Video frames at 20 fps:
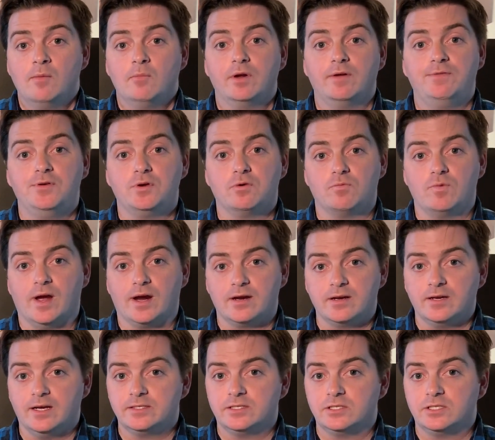But if you can
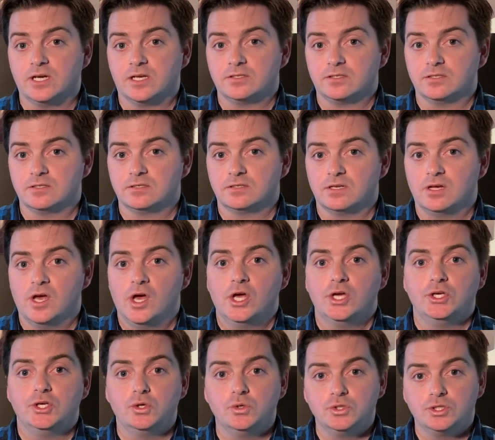recognize injustice,
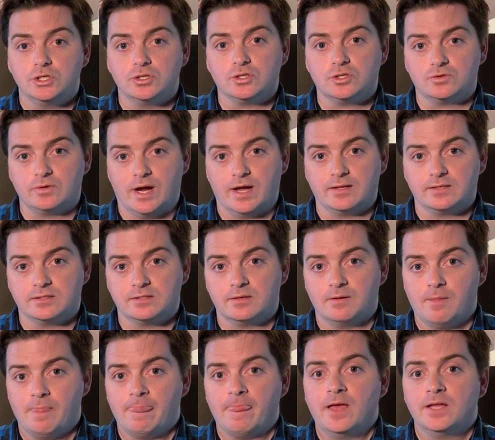use your strengths
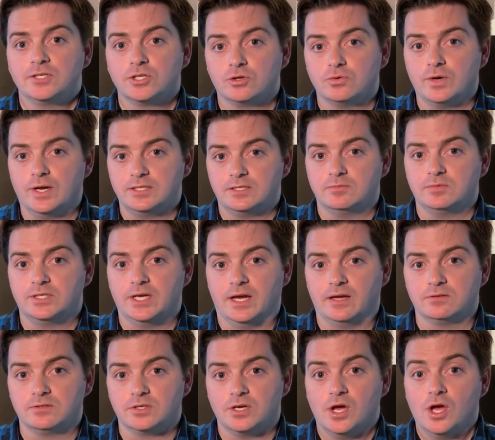to create some
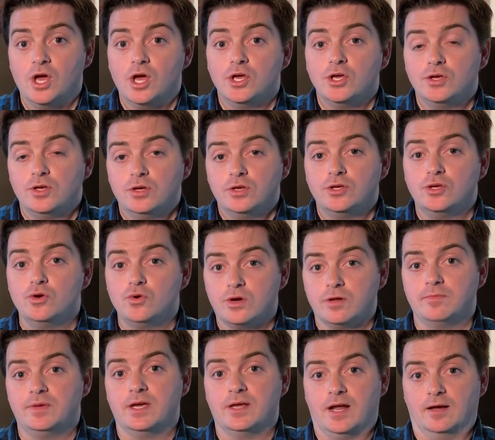change, you
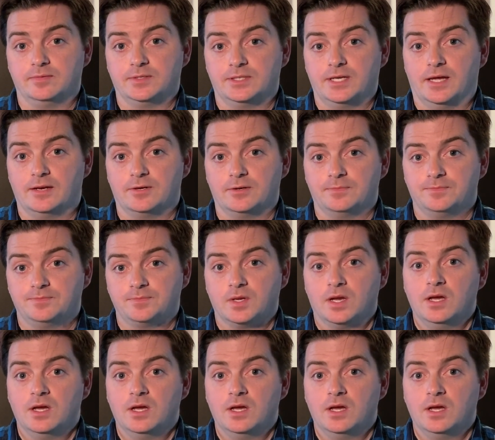can be an Upstander.